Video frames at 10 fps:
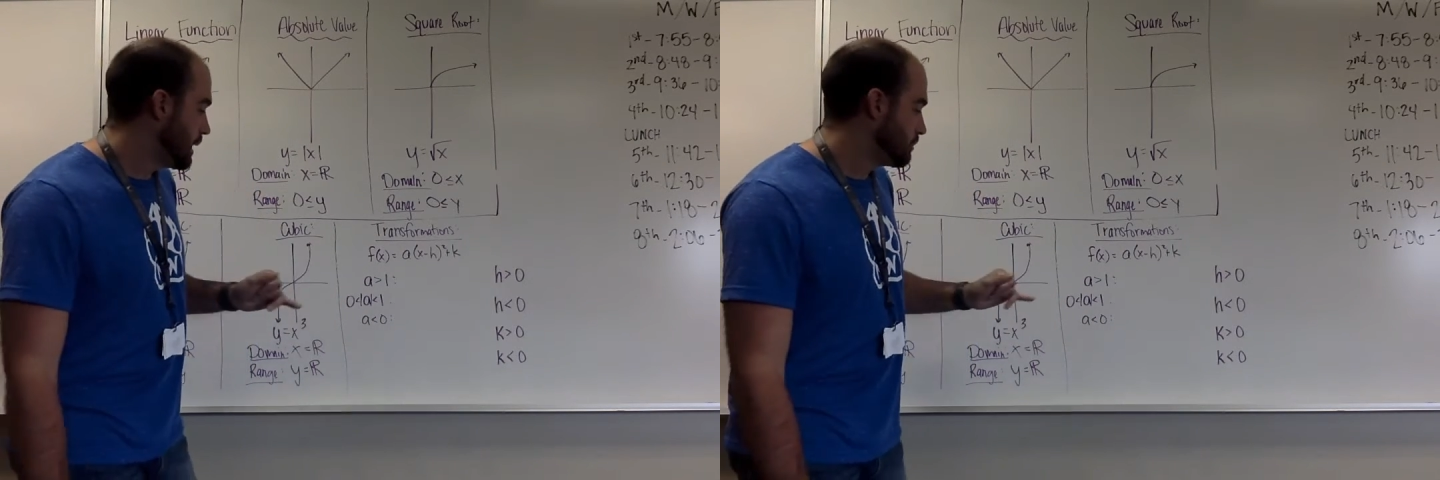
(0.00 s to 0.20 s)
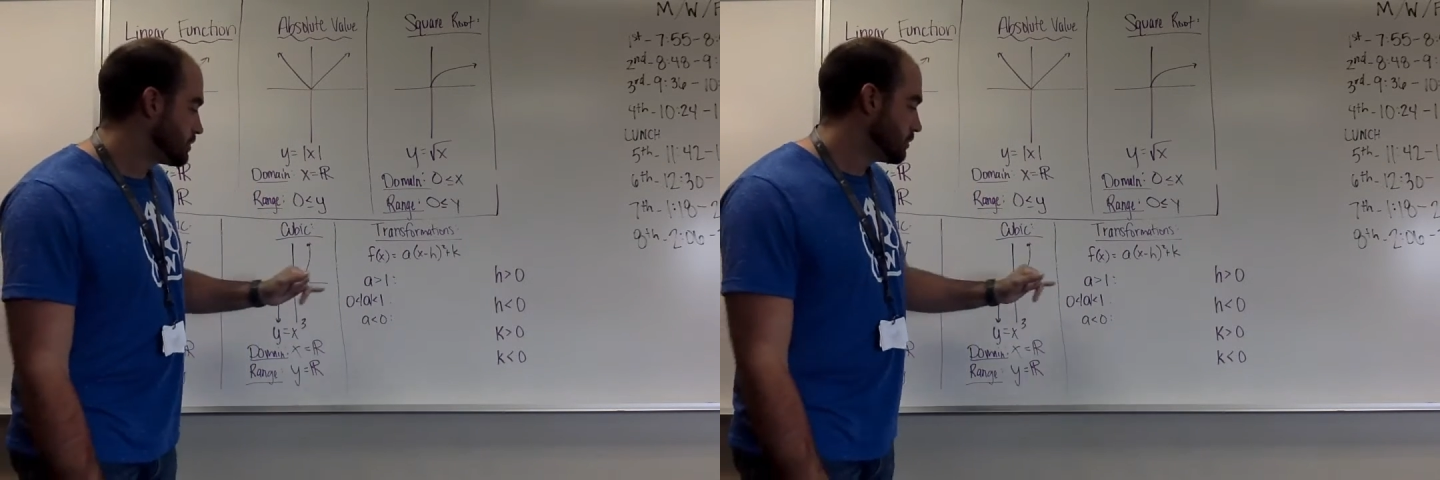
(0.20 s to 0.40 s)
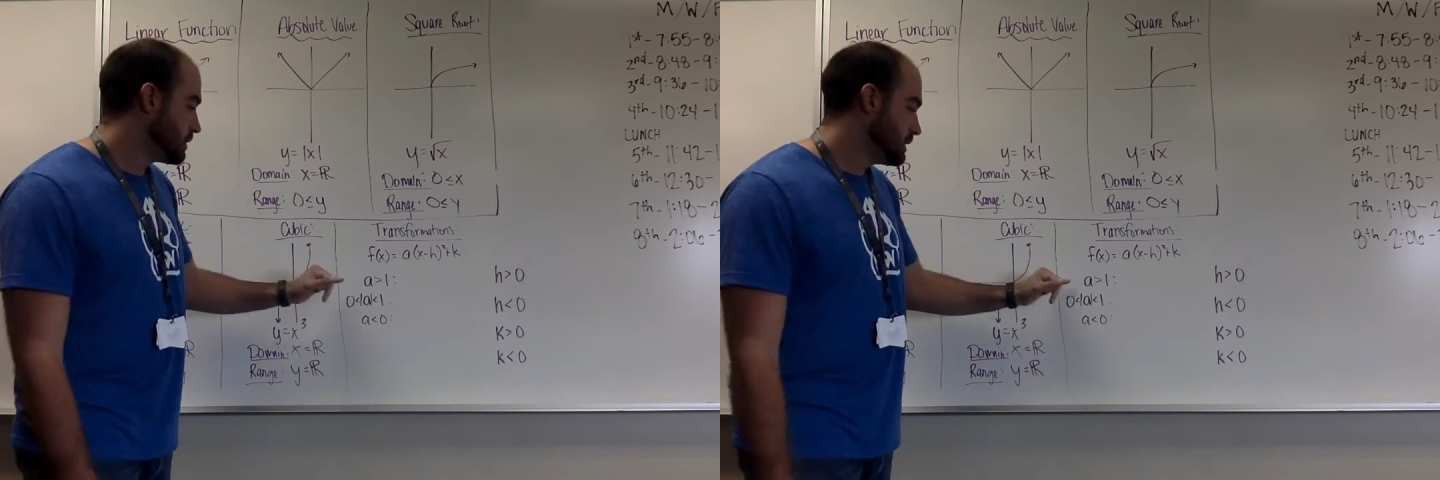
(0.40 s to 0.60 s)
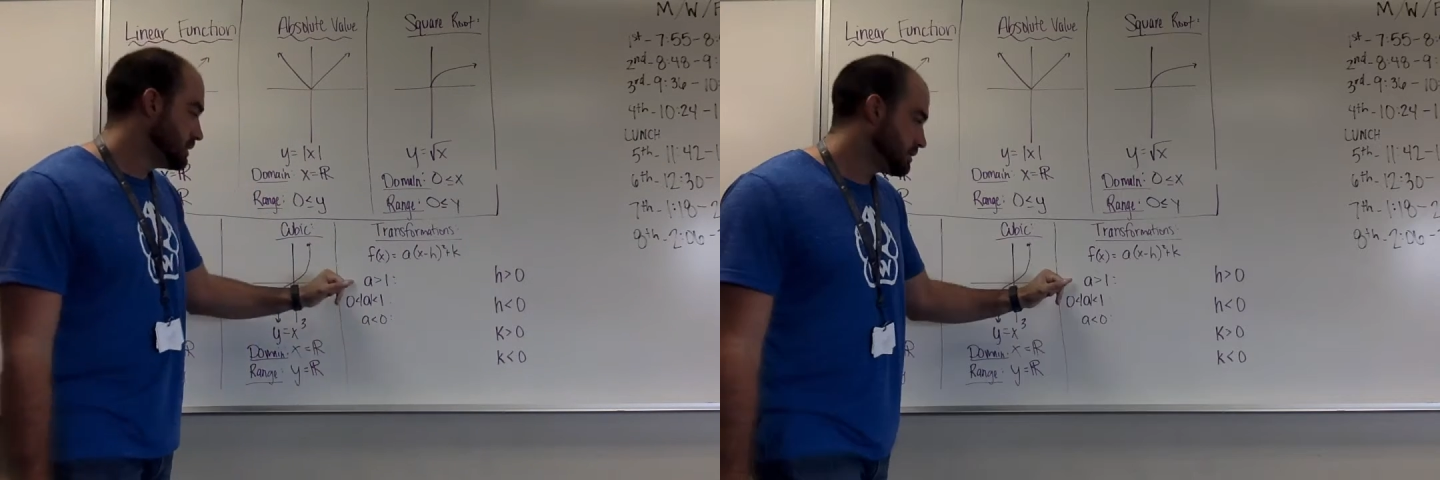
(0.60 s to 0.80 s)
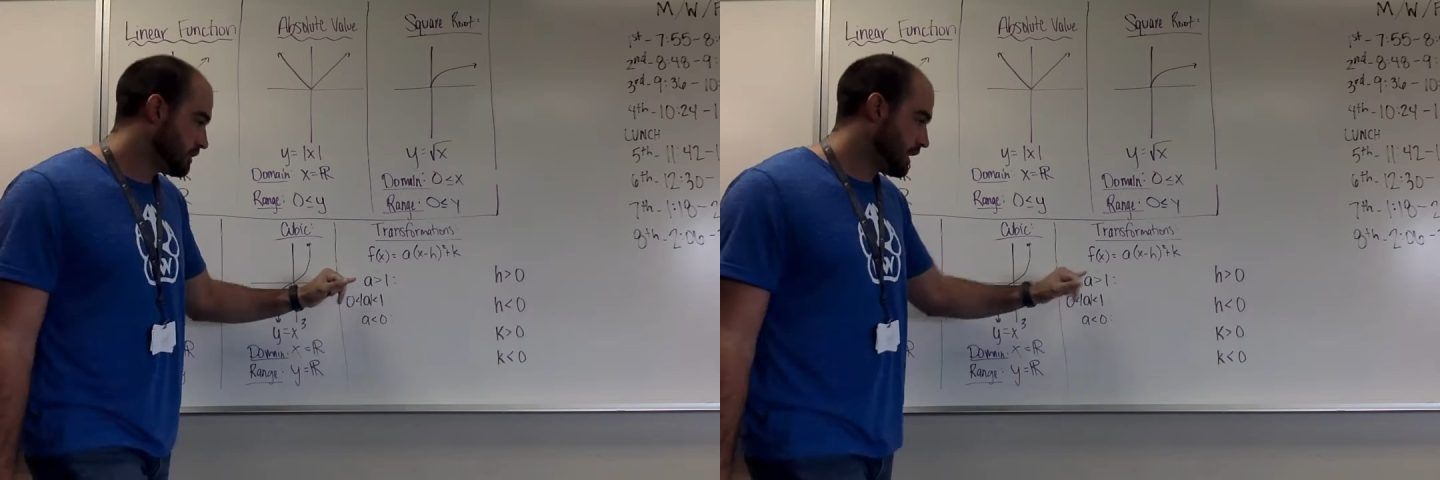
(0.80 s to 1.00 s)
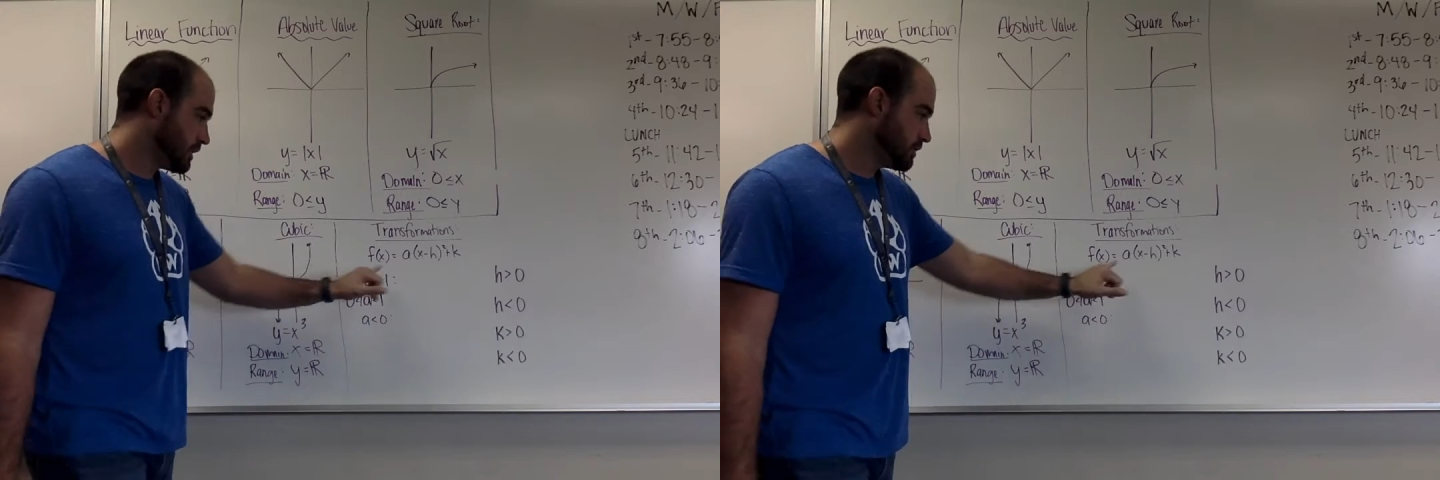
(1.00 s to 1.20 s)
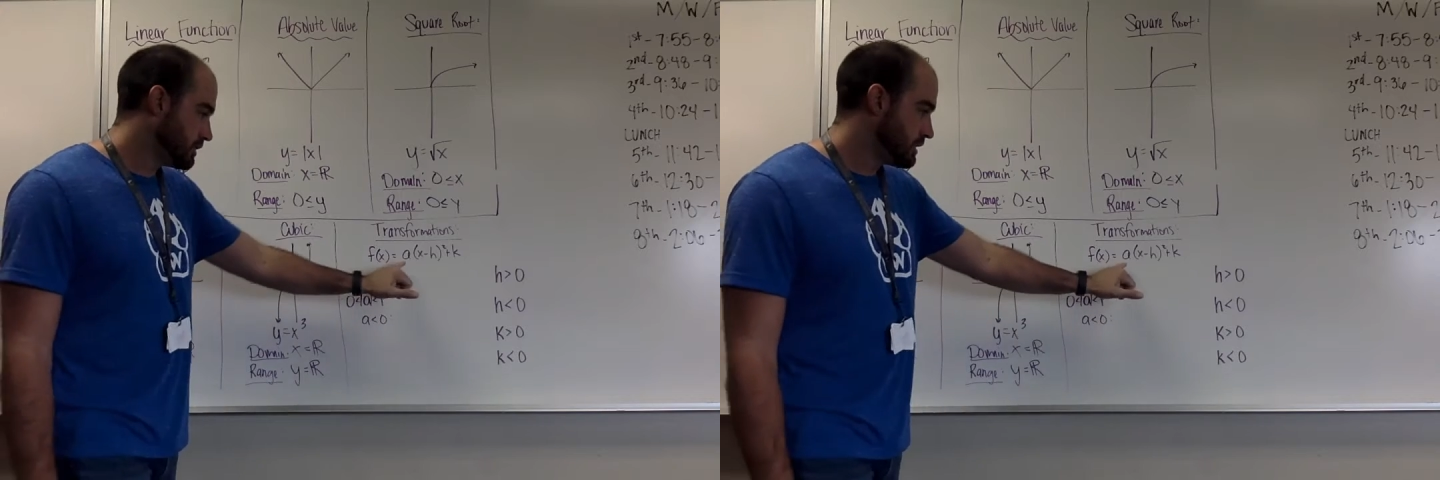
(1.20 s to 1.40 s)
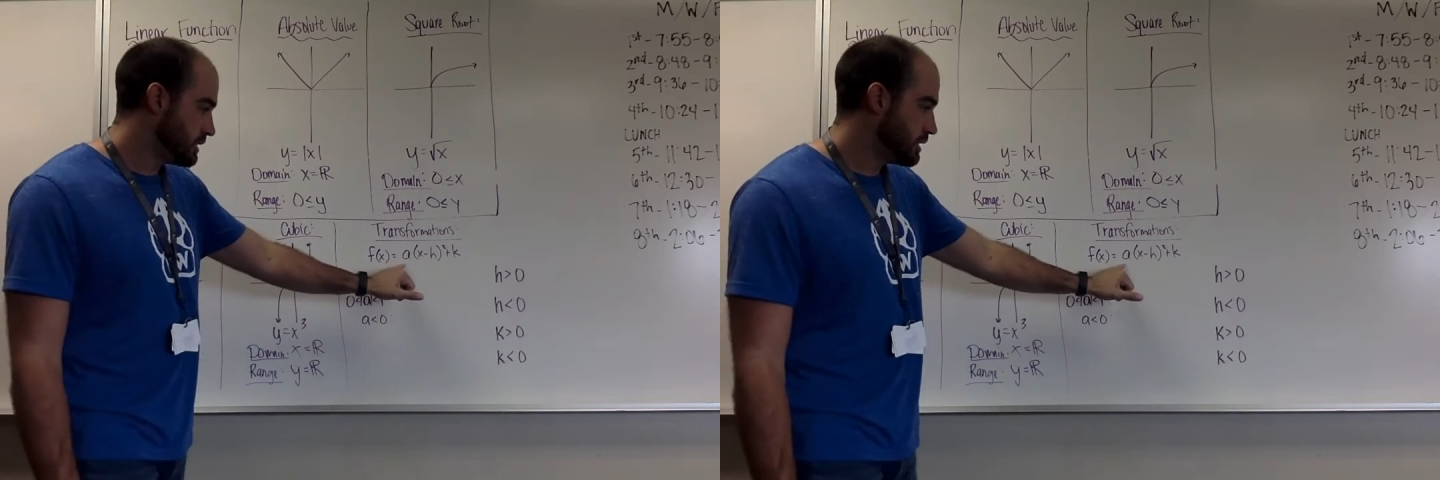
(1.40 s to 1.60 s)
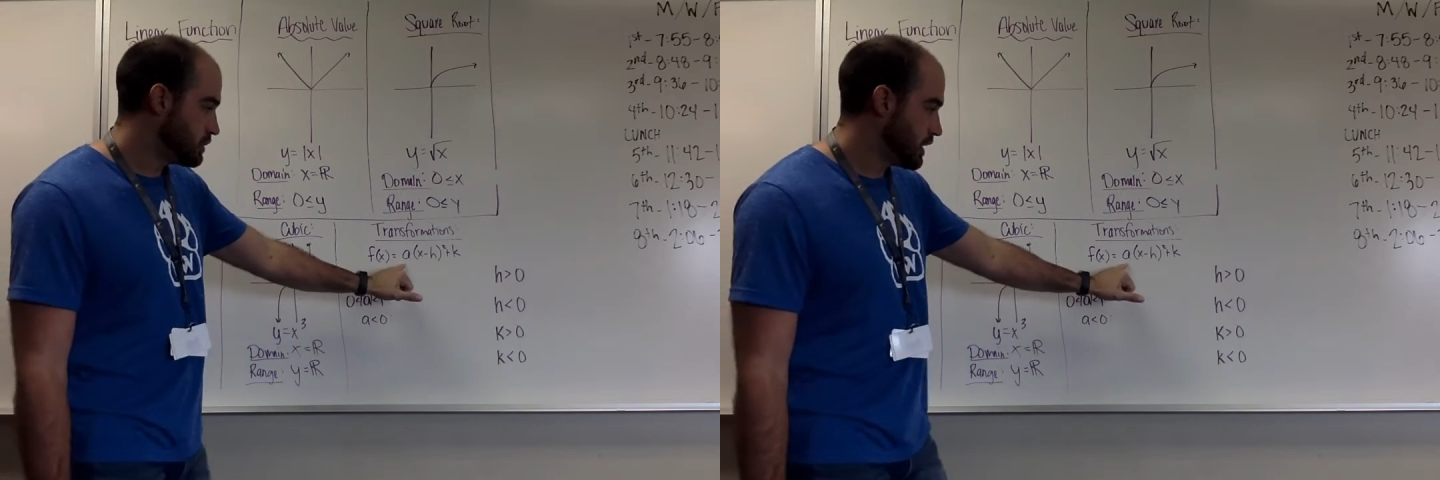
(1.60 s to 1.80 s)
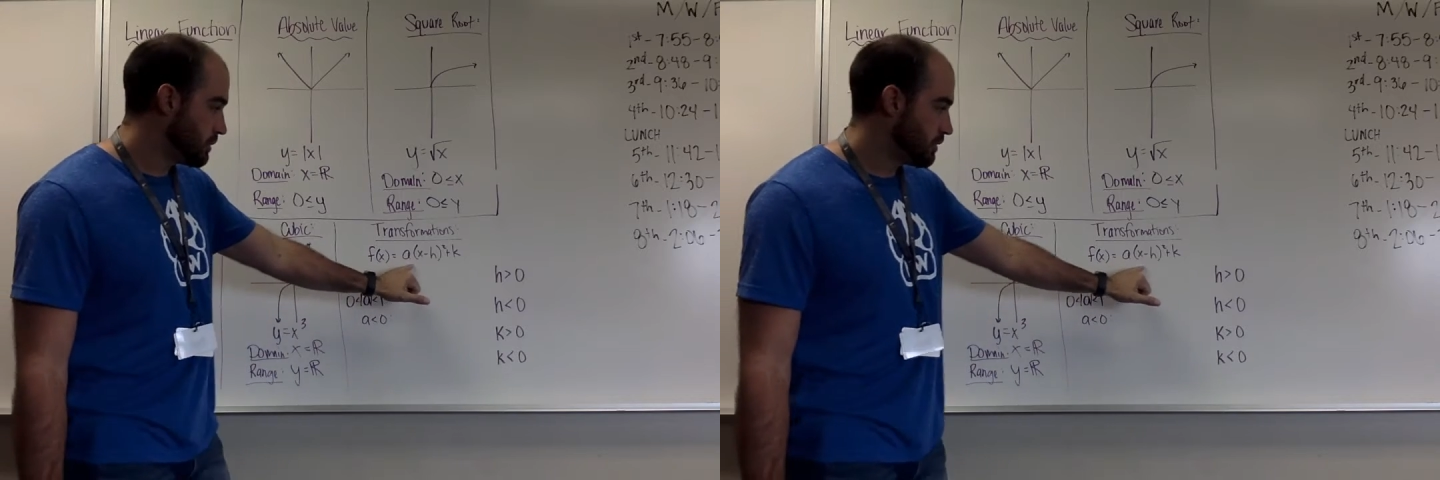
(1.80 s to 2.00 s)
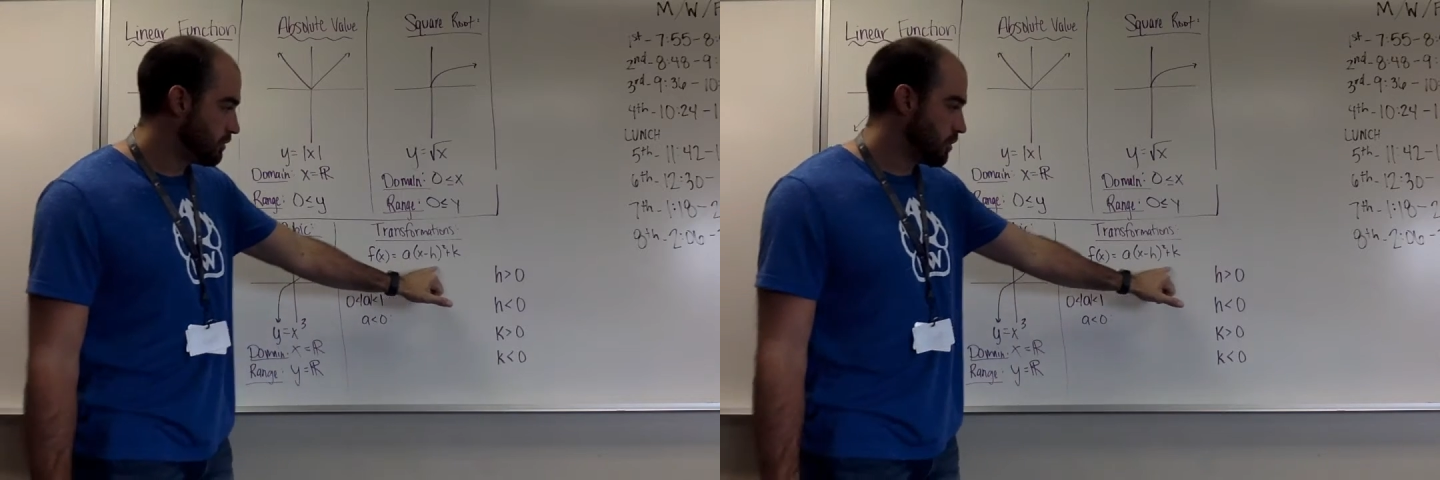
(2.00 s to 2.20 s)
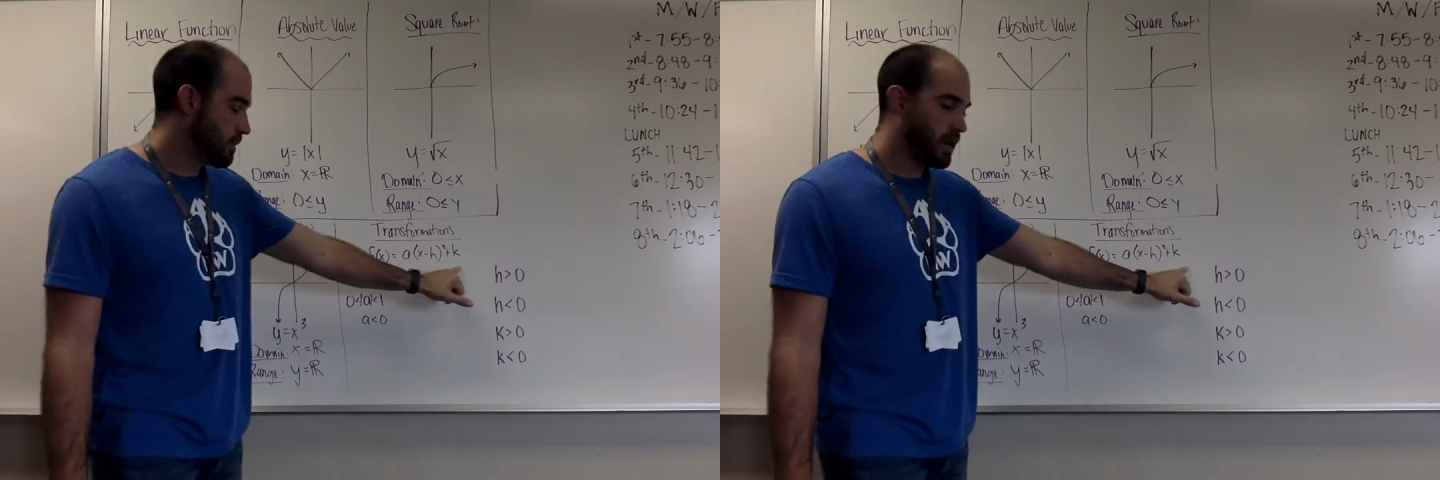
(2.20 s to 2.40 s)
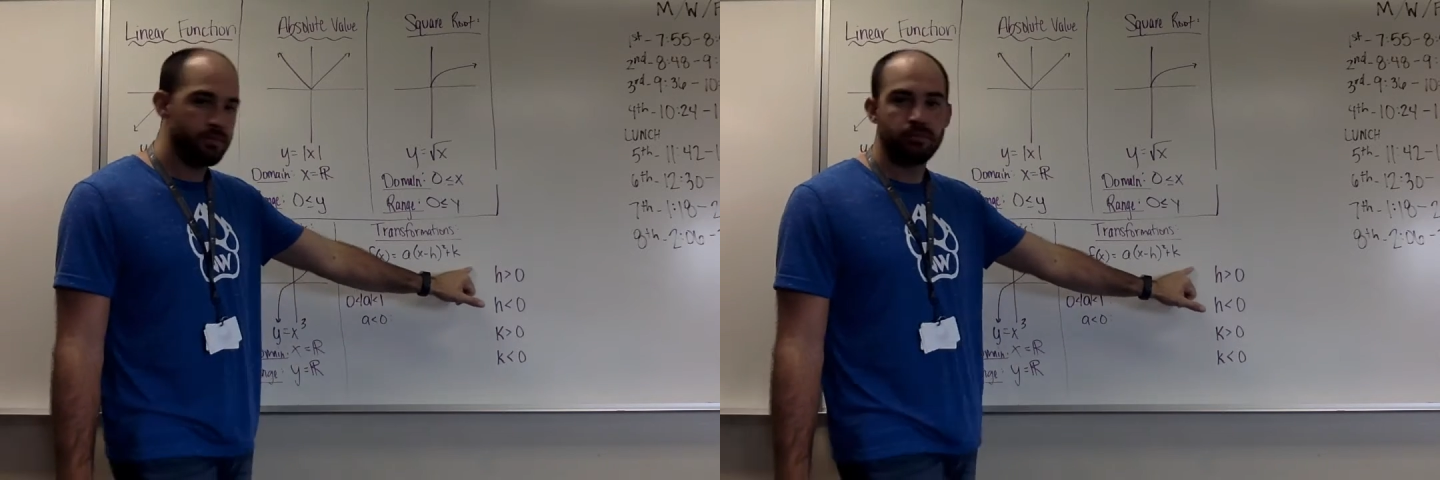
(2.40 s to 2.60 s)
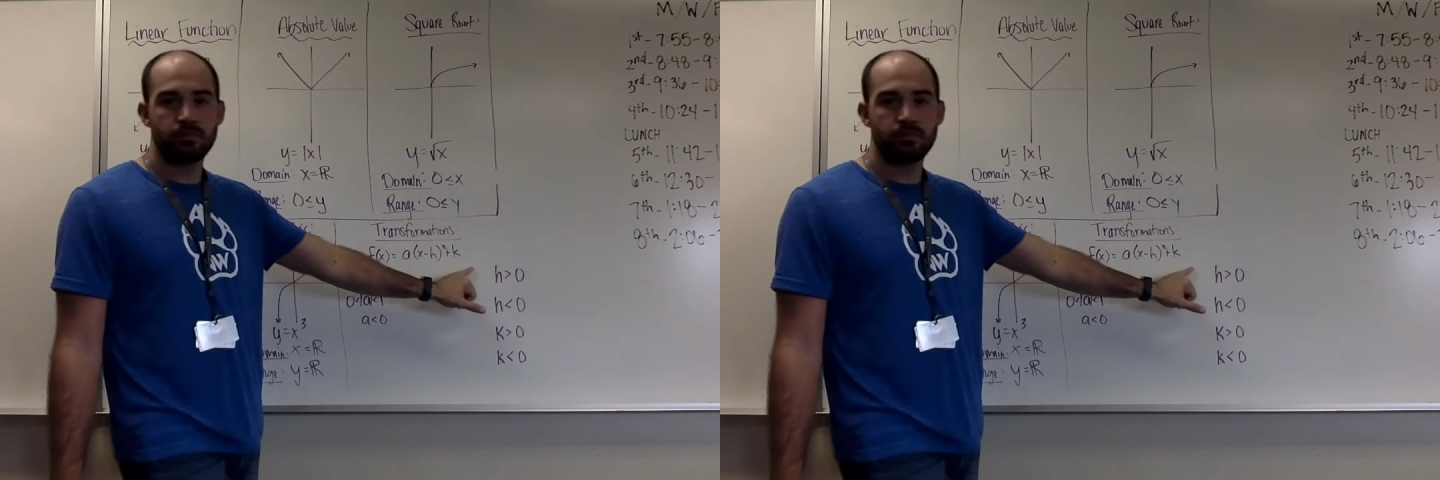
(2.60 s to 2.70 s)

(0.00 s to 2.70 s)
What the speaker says: So these values, this is the general format.